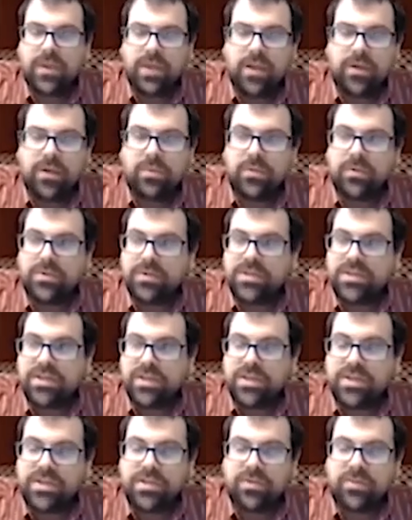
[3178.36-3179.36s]

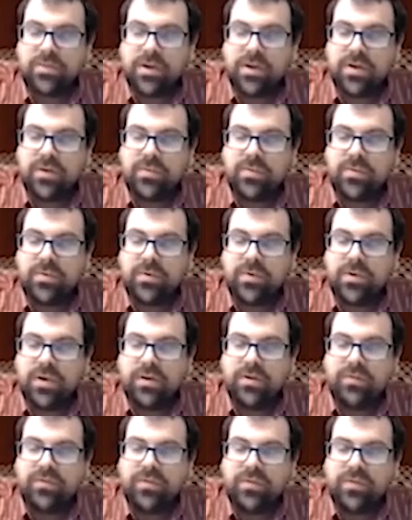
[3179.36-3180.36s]
equals the square
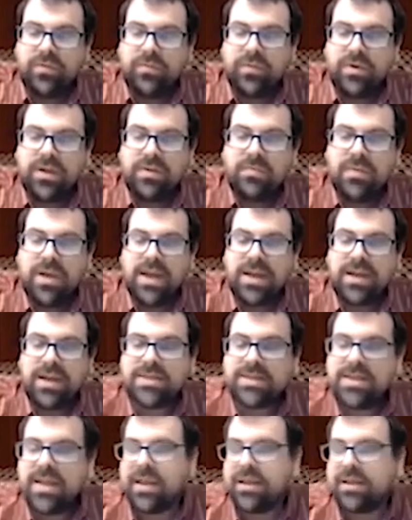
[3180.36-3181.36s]
root of 3
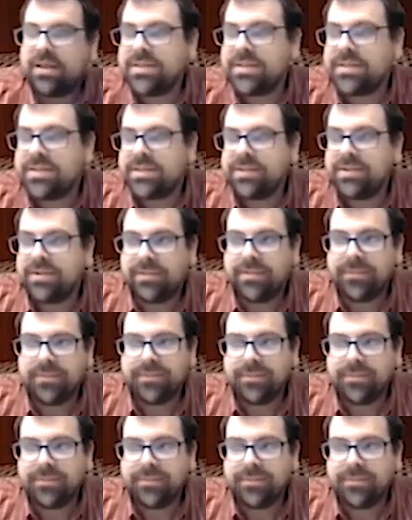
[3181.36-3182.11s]
minus x.